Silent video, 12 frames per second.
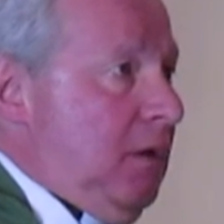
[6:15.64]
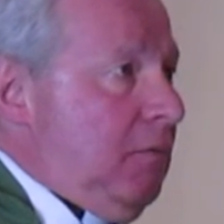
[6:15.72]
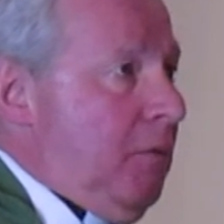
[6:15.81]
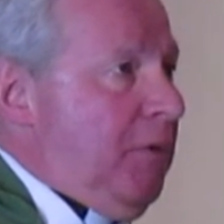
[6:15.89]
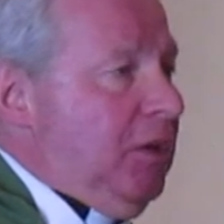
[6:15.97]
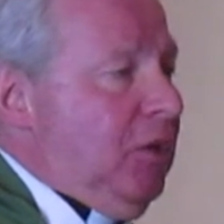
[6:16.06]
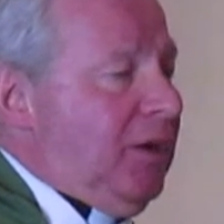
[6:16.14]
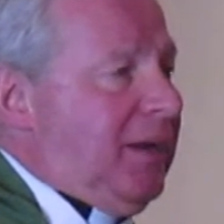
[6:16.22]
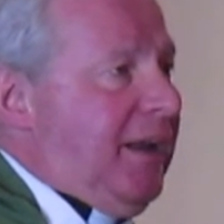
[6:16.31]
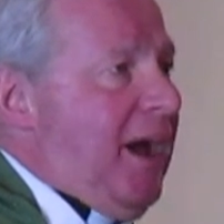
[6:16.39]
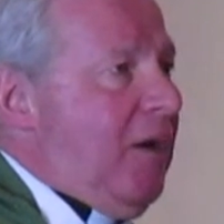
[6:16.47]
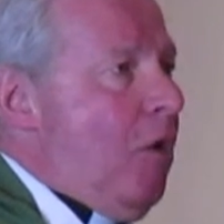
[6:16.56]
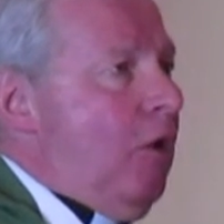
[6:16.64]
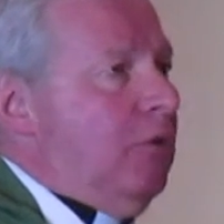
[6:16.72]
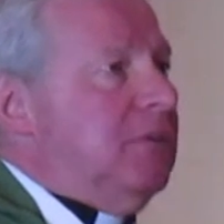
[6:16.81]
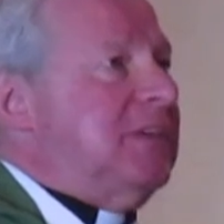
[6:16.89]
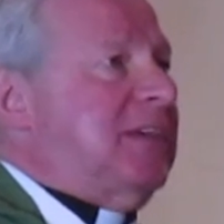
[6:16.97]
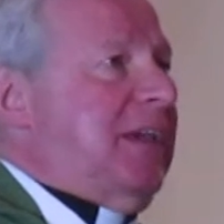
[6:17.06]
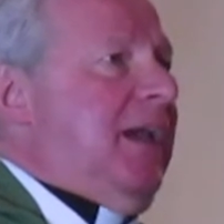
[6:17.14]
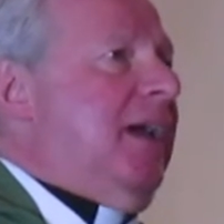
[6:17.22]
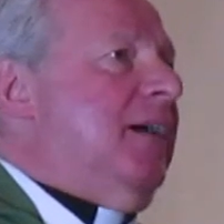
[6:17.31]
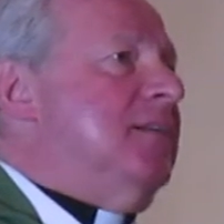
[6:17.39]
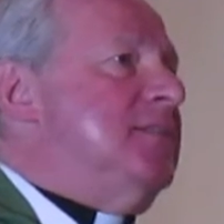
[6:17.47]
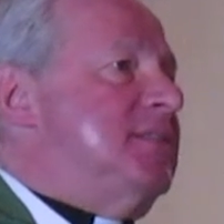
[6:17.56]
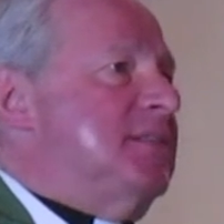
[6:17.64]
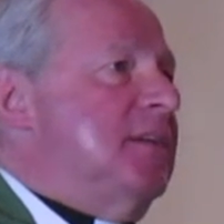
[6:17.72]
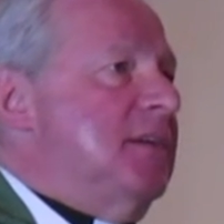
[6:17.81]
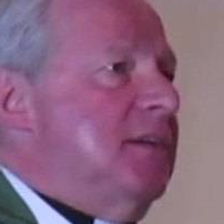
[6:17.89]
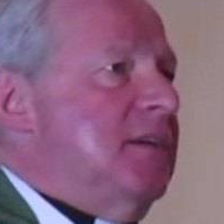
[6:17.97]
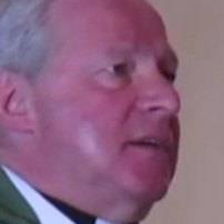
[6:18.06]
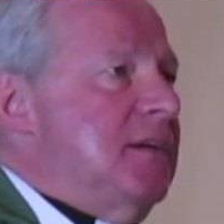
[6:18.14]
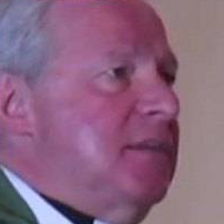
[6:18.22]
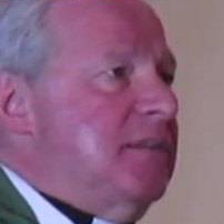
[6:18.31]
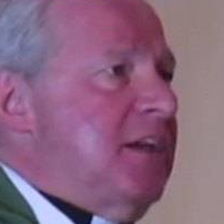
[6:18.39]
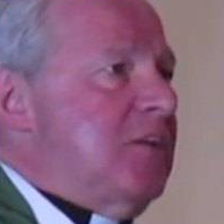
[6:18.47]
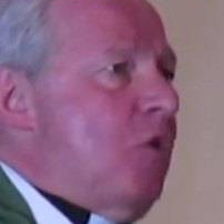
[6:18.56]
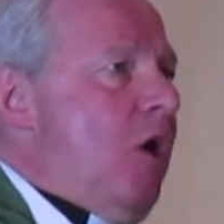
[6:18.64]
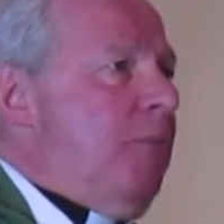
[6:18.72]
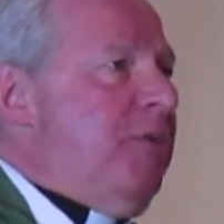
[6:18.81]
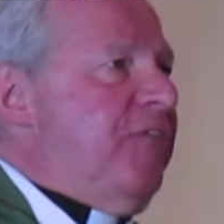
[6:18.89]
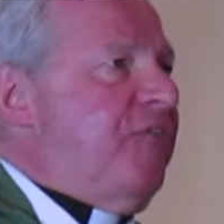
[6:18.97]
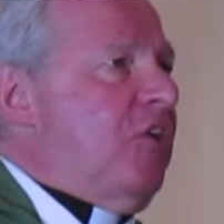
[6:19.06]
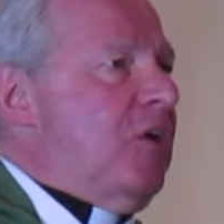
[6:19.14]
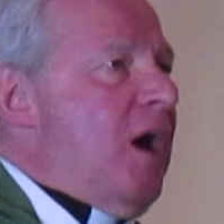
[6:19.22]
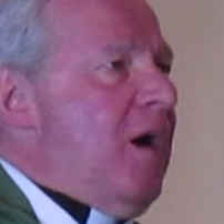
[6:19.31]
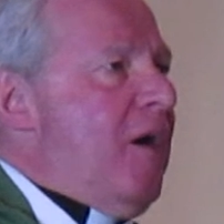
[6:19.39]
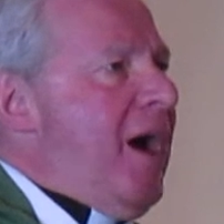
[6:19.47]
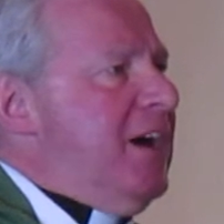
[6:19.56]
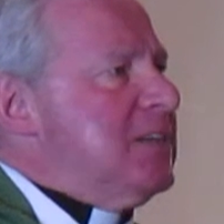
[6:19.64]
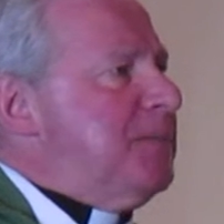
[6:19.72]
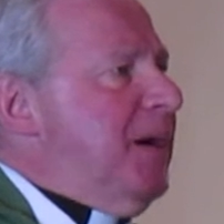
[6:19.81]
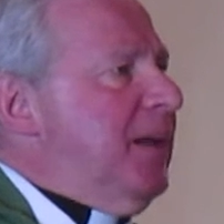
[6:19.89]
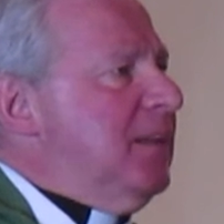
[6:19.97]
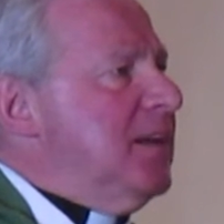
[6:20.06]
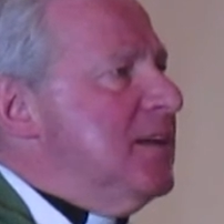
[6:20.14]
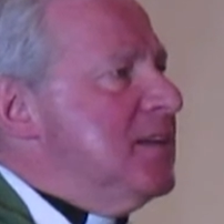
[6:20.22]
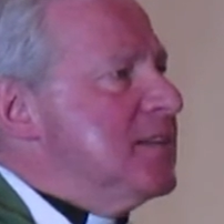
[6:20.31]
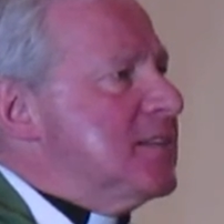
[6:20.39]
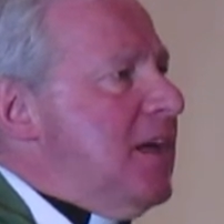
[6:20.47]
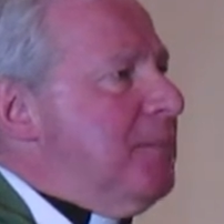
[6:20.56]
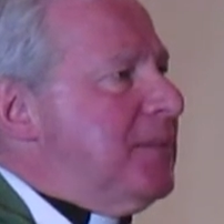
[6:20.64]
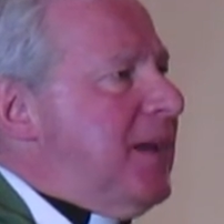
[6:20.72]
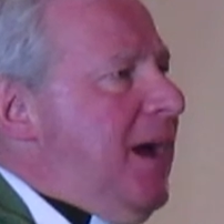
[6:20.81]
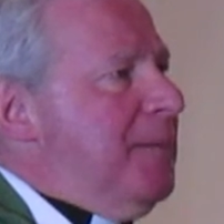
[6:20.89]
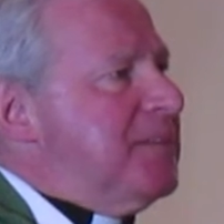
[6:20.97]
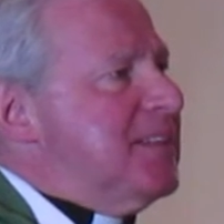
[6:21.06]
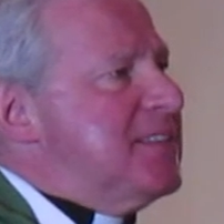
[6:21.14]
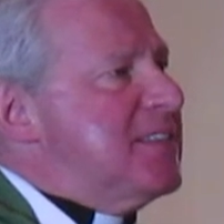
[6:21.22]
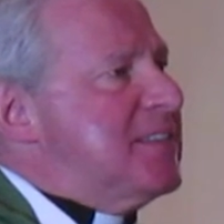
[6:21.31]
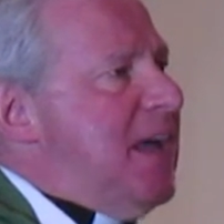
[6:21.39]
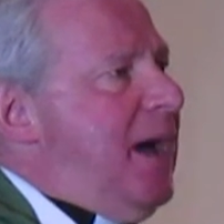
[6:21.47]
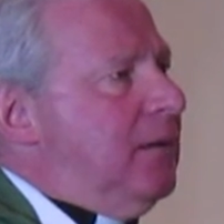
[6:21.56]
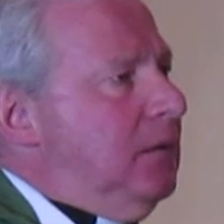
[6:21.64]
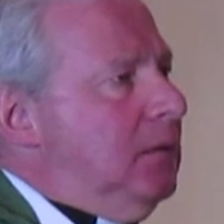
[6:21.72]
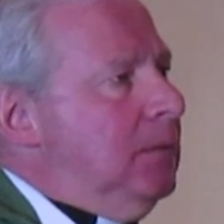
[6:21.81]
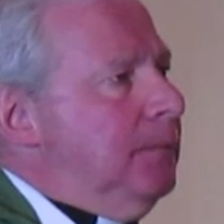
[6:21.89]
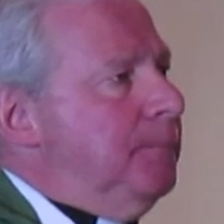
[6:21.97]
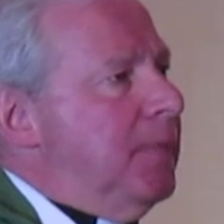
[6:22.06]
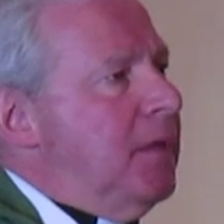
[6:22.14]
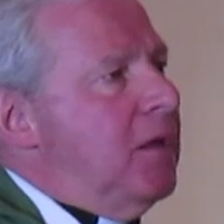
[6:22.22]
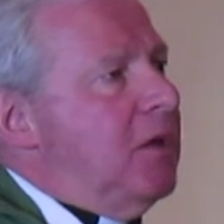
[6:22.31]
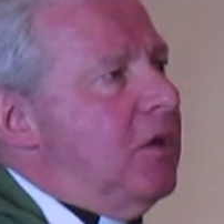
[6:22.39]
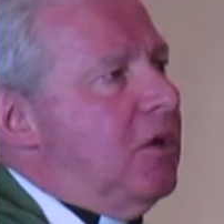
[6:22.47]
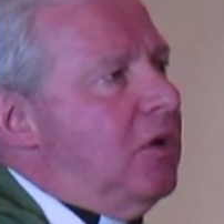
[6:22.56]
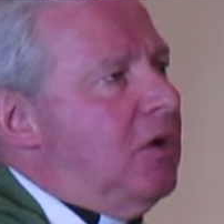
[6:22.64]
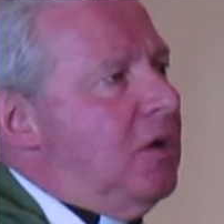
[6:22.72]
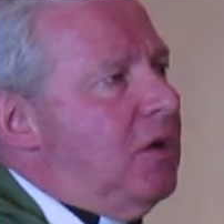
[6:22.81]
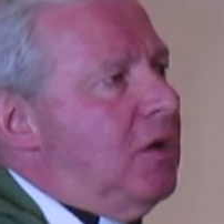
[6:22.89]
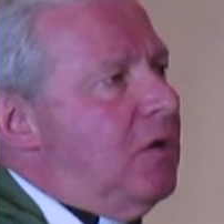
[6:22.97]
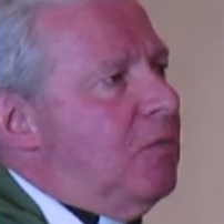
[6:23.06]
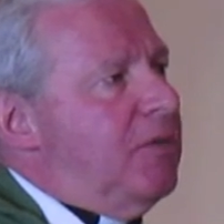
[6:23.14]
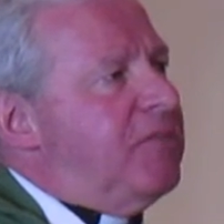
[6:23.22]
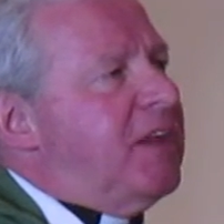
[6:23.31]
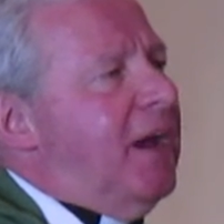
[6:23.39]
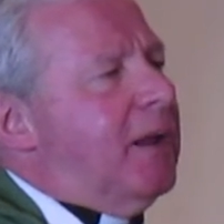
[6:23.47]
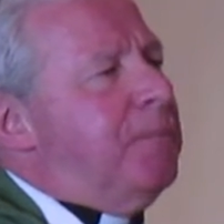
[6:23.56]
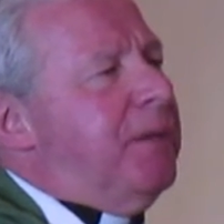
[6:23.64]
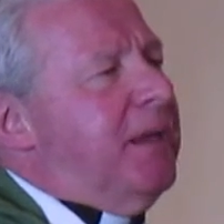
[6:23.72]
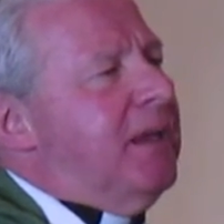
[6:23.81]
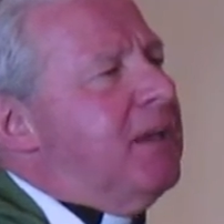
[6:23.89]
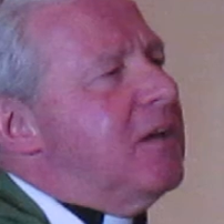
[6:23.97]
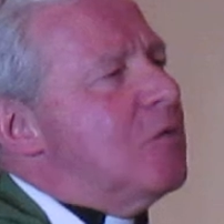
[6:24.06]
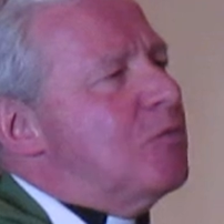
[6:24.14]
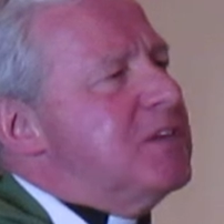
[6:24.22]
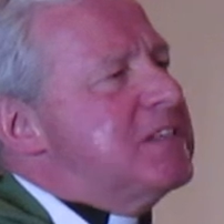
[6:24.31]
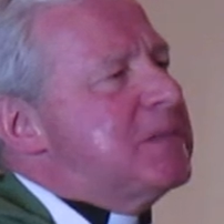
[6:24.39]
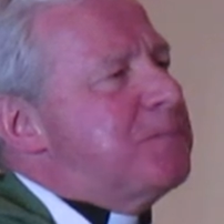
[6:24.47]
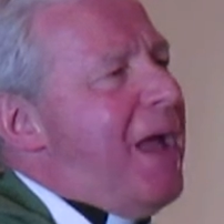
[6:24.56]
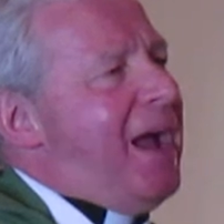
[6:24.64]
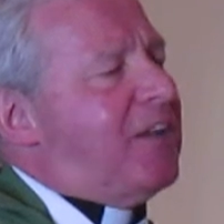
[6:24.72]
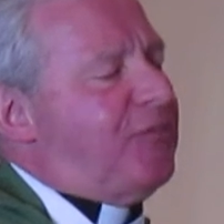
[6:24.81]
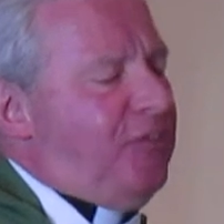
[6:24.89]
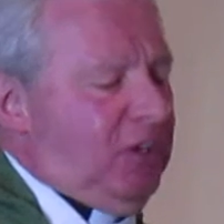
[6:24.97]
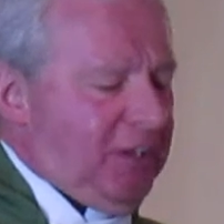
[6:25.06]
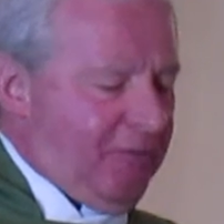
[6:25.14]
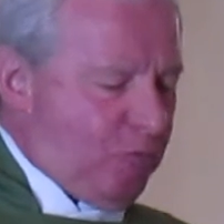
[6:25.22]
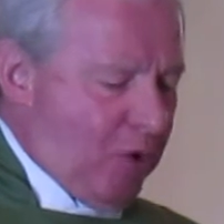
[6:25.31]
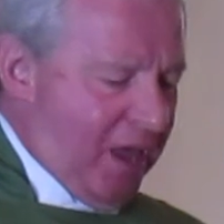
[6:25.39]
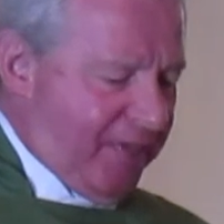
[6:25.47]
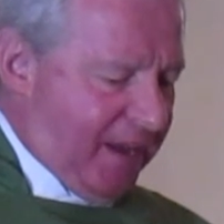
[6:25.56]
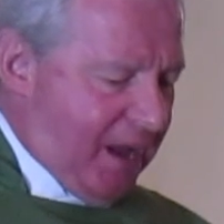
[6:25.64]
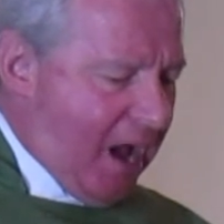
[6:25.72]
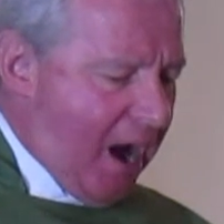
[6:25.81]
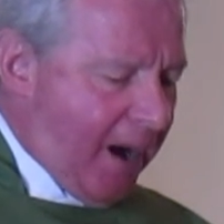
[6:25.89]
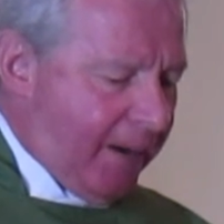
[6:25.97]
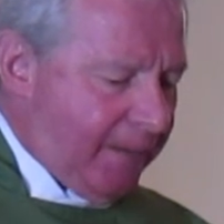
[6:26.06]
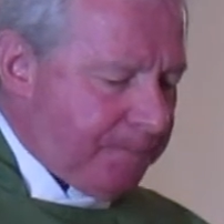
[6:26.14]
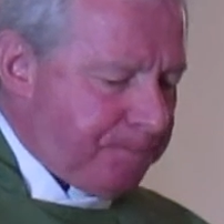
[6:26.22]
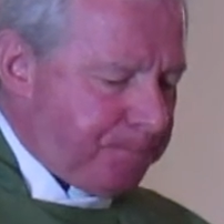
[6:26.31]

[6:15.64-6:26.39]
When we look at our own kids, they grow before our eyes, but sometimes it's subtle. We've got to be respectful of where they are.